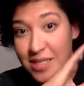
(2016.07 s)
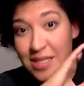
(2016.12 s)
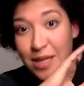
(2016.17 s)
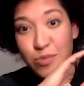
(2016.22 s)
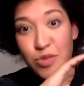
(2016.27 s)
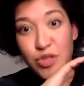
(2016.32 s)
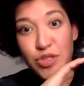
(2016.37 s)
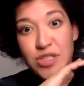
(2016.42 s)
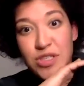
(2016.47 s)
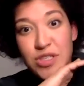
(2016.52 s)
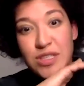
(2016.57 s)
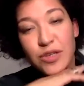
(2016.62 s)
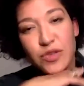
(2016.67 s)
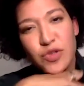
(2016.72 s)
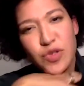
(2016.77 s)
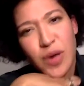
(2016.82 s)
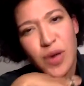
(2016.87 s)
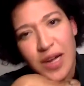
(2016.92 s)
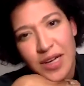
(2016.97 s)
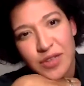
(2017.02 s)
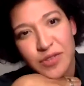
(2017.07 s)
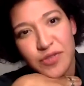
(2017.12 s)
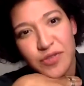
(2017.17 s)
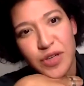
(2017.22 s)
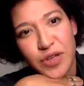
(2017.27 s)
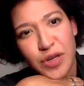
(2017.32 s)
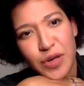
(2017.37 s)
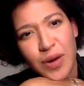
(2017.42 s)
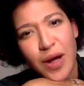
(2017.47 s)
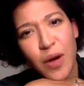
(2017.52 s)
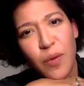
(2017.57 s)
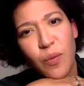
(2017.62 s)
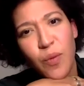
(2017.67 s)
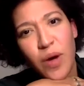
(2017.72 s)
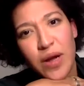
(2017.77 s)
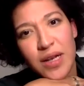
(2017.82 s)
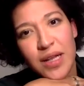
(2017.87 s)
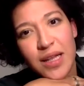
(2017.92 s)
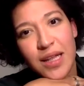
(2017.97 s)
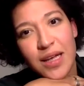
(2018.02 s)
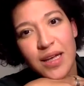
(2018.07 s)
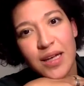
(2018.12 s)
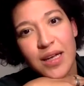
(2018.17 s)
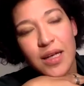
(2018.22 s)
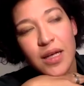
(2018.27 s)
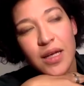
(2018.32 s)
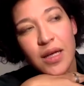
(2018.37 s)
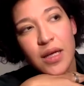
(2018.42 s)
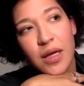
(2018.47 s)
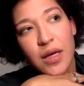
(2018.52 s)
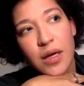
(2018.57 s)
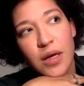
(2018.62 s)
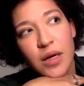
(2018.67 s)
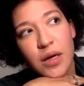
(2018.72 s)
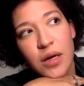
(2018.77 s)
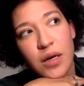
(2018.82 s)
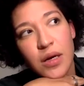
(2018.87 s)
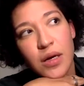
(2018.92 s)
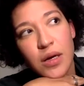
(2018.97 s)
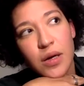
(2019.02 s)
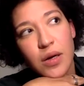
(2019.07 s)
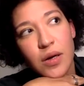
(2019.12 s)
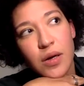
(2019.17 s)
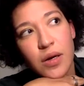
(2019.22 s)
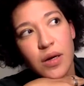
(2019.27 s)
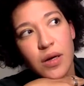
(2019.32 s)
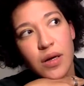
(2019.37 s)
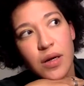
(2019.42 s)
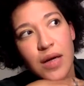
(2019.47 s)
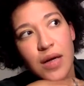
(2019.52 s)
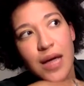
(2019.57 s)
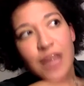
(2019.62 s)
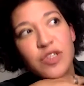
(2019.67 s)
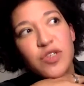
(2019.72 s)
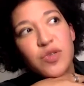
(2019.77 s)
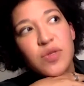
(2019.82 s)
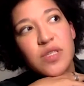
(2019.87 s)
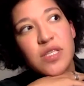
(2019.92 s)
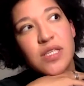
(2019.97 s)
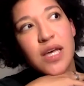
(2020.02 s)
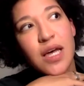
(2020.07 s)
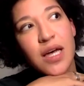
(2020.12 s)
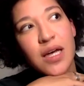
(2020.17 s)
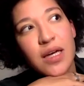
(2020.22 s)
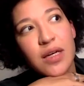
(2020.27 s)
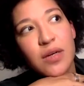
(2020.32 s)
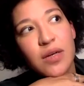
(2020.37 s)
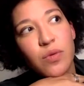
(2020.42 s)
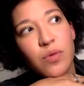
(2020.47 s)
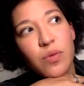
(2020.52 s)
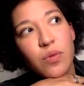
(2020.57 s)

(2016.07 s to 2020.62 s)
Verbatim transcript: I'm just like trying to figure out what in the, as you said,